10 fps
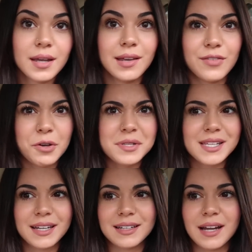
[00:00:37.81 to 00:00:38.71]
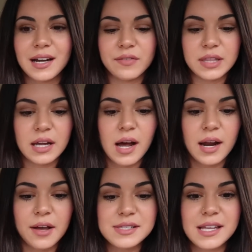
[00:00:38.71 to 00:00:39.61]
You know, it's like not even that
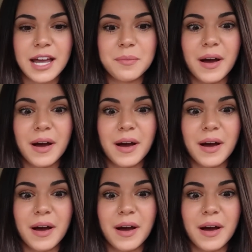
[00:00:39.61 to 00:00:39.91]
hot outside,